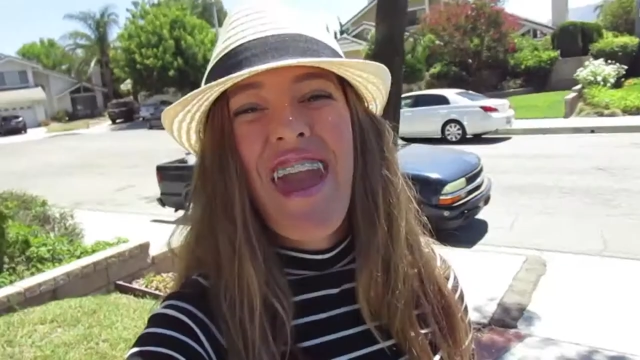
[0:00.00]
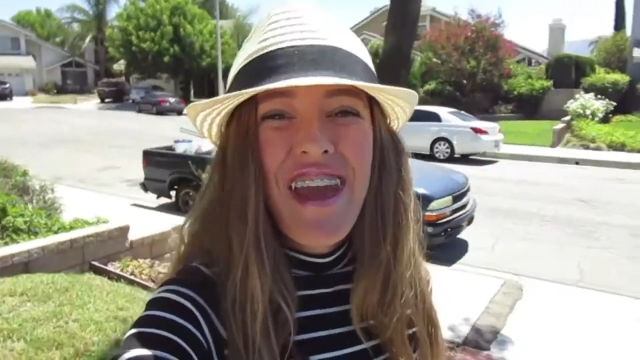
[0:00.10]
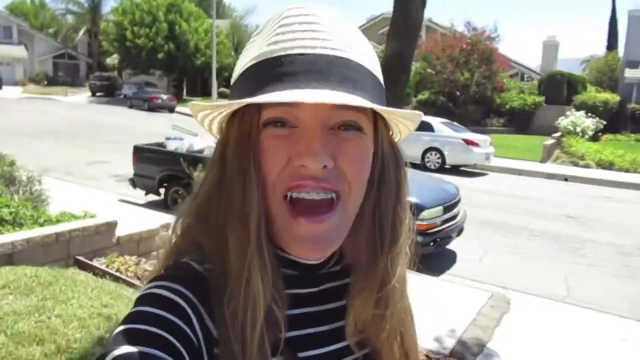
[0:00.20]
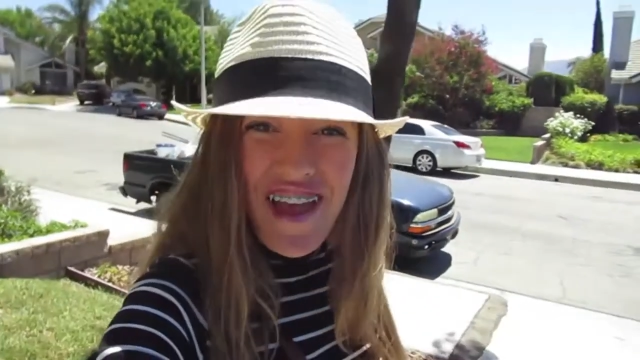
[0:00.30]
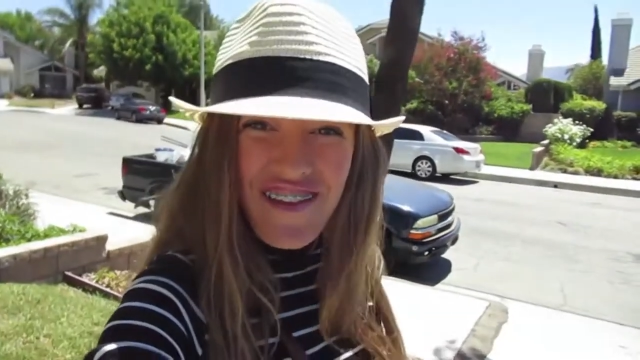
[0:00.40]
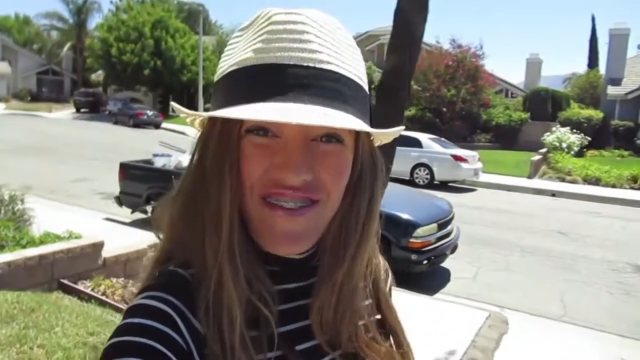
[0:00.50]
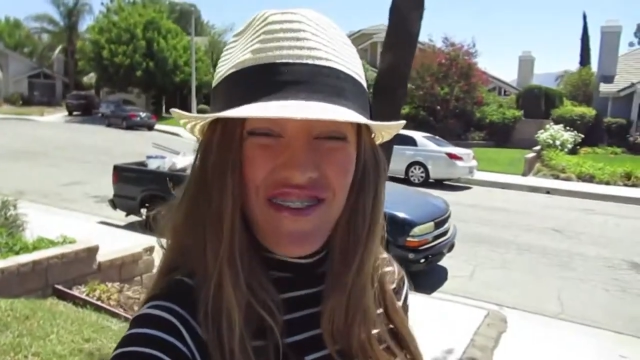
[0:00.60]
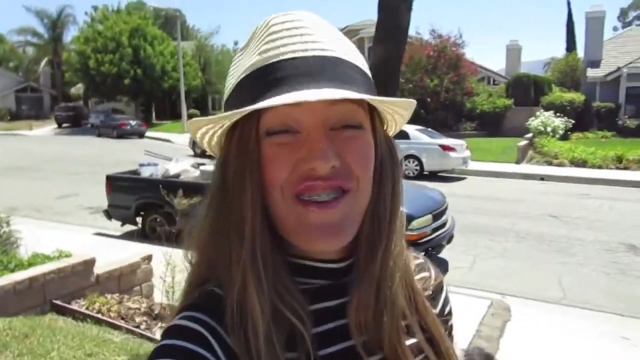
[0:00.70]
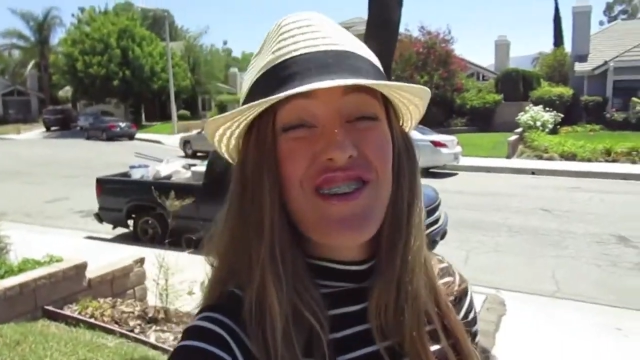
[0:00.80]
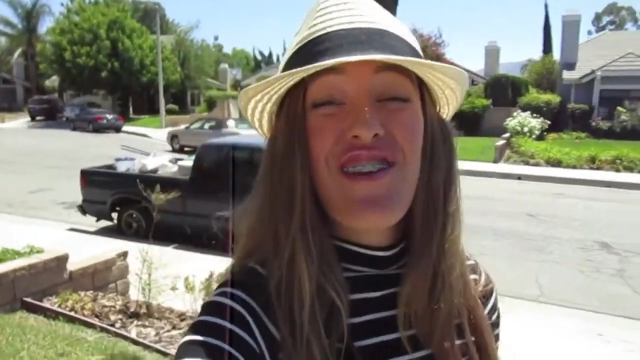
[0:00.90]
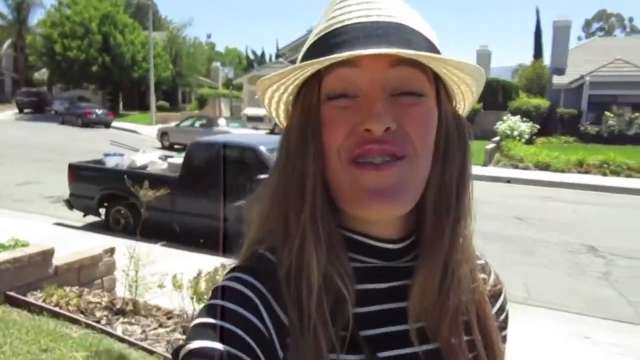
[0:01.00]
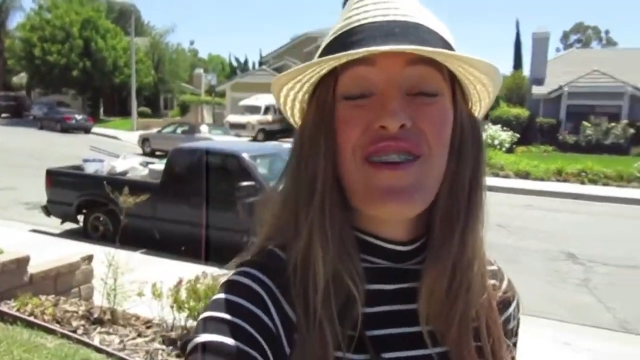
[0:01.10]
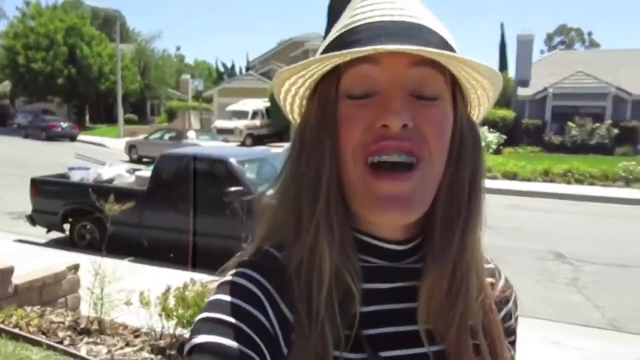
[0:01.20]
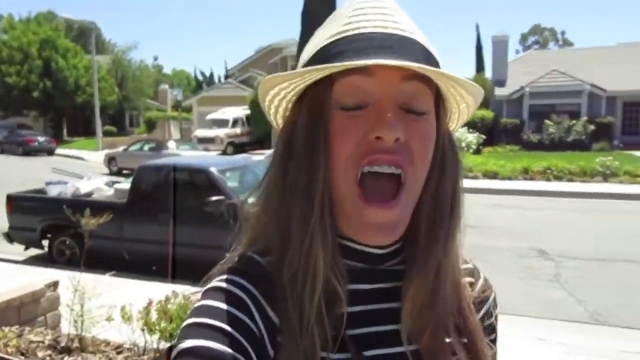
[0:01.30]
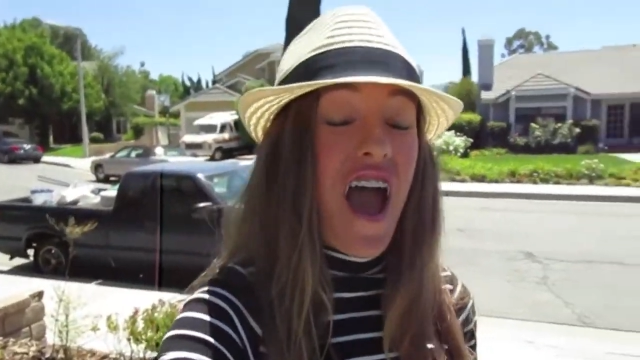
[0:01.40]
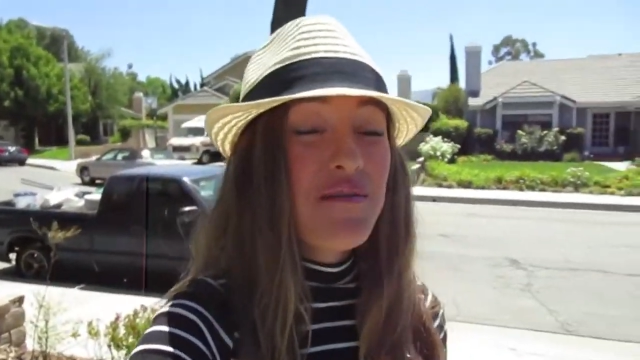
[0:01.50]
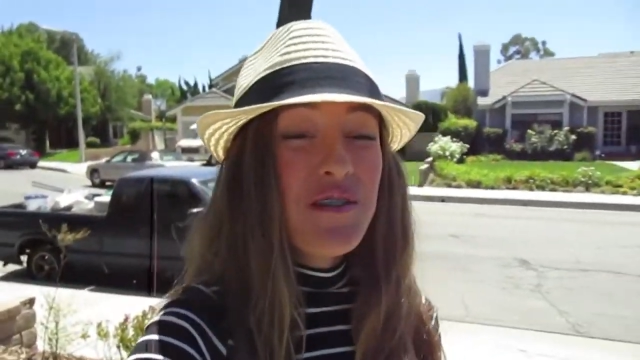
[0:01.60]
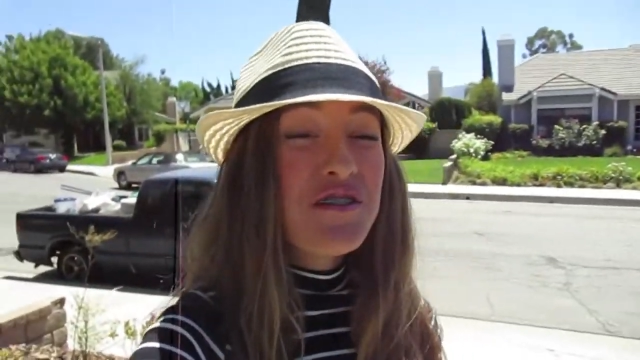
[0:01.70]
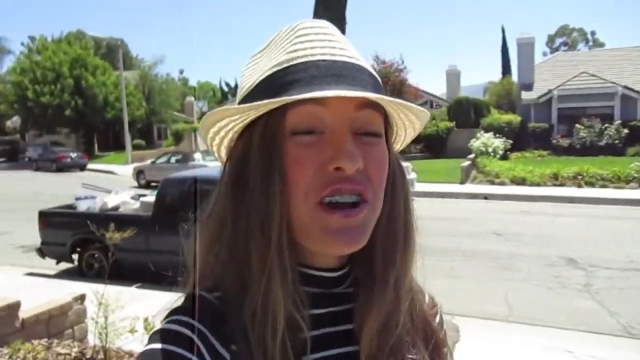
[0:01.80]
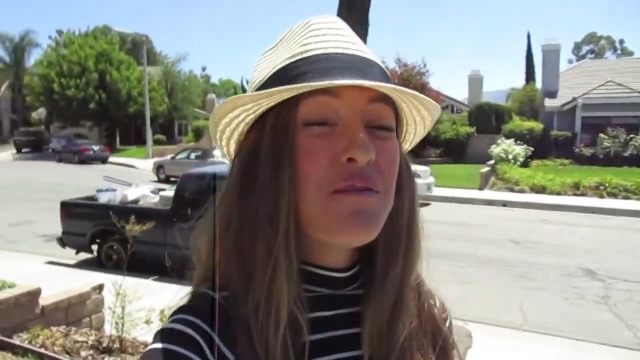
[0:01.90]
Guys, so guess what? I've been
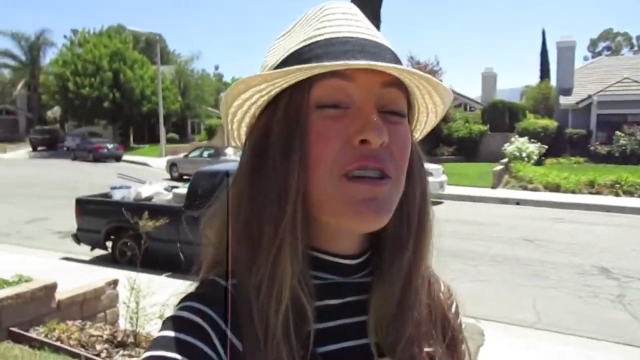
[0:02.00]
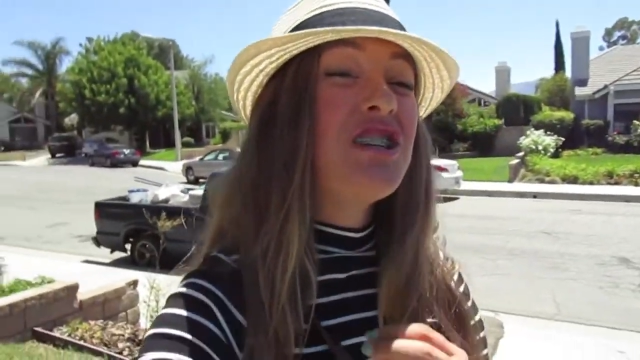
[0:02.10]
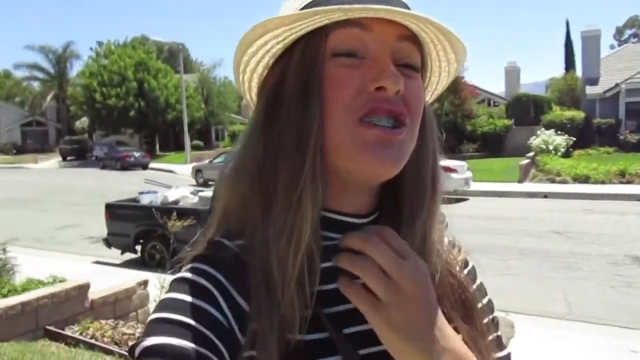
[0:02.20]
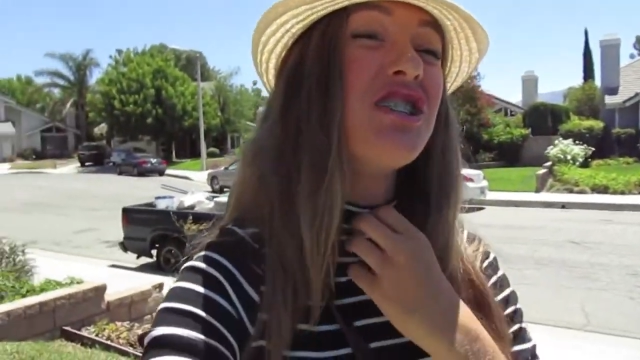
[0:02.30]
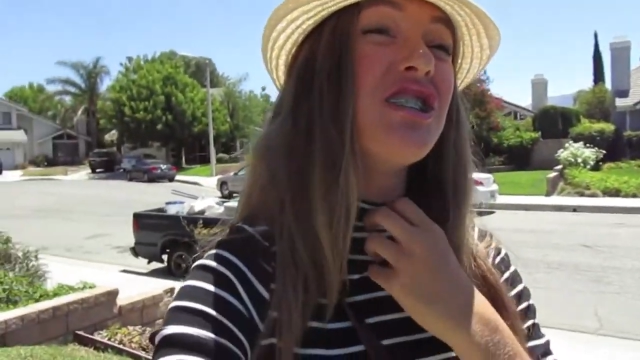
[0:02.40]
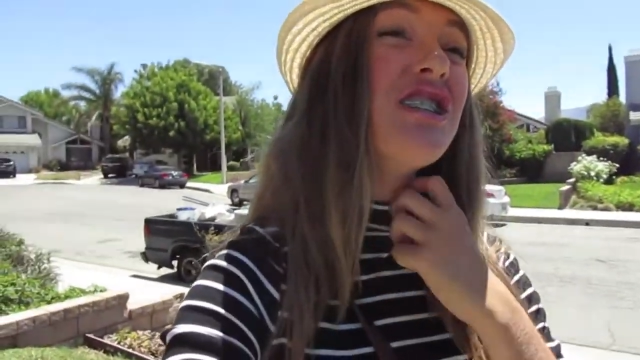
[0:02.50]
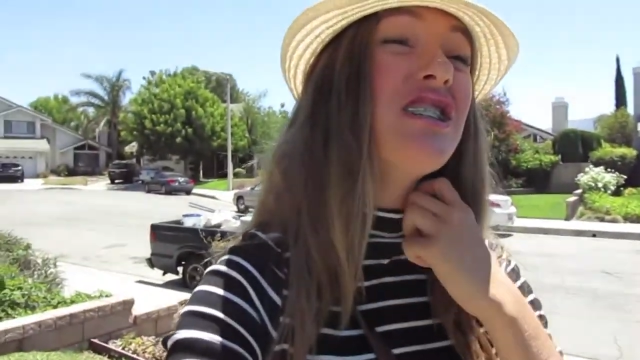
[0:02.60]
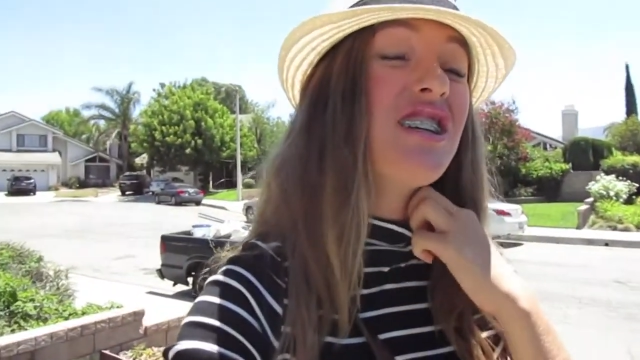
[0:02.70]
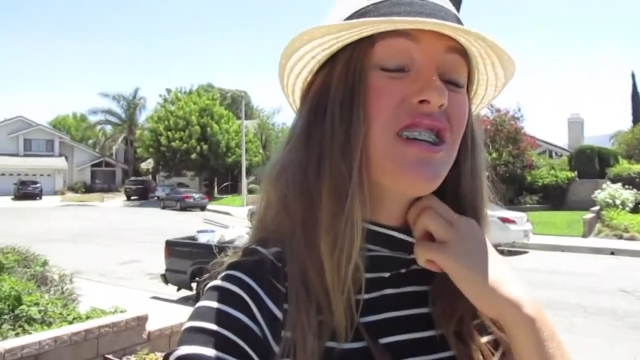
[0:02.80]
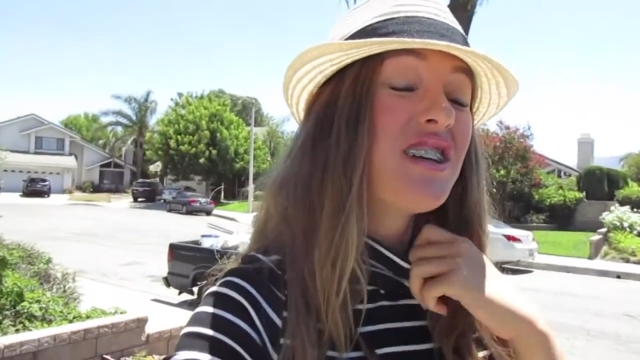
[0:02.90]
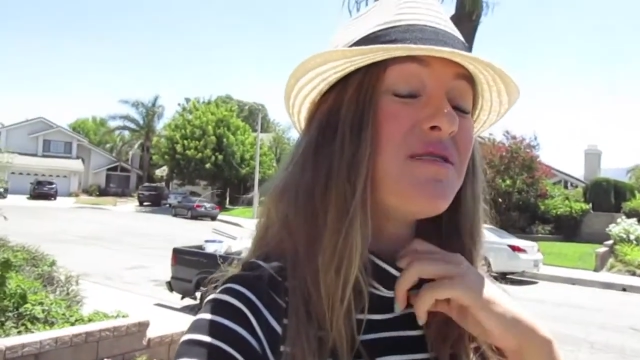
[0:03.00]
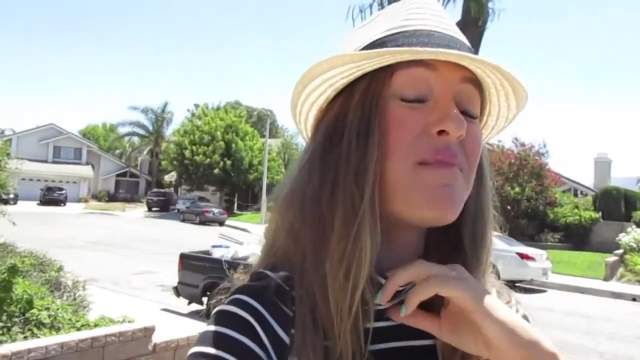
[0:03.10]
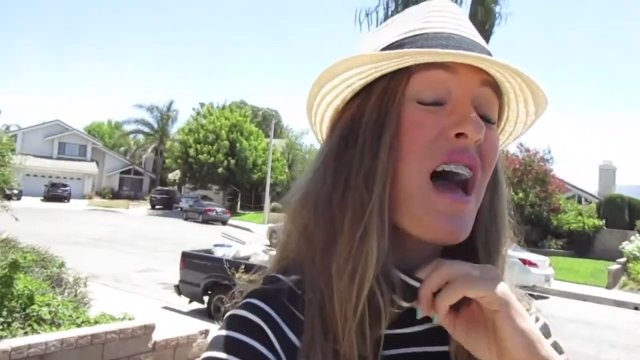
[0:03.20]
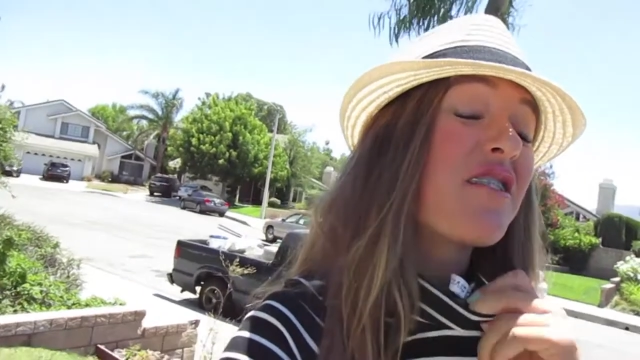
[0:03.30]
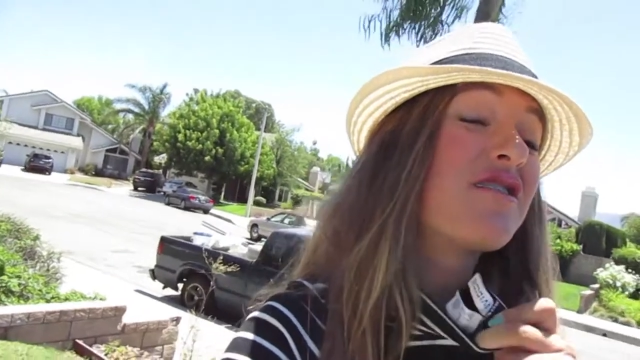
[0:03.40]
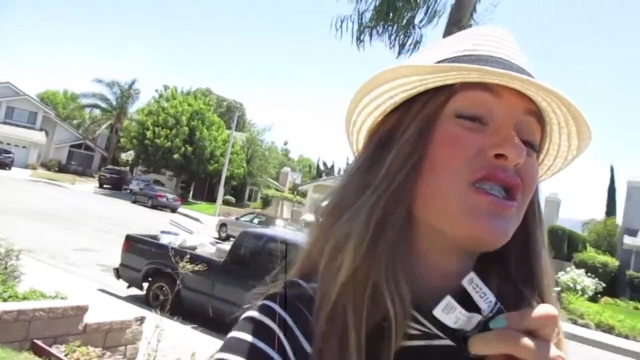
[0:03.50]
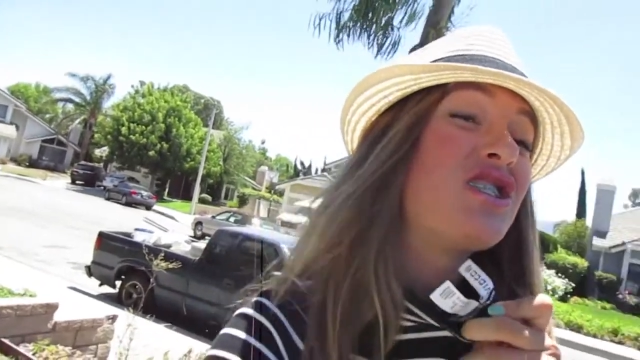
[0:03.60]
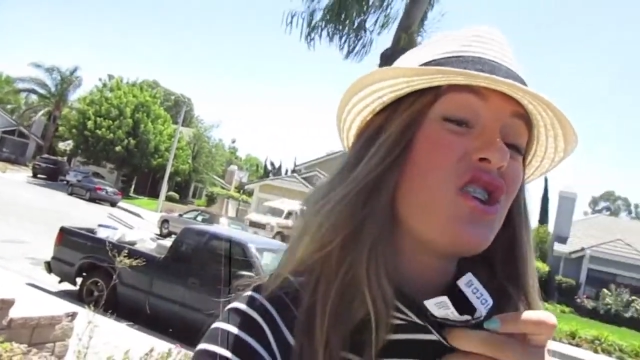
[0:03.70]
wearing my shirt backwards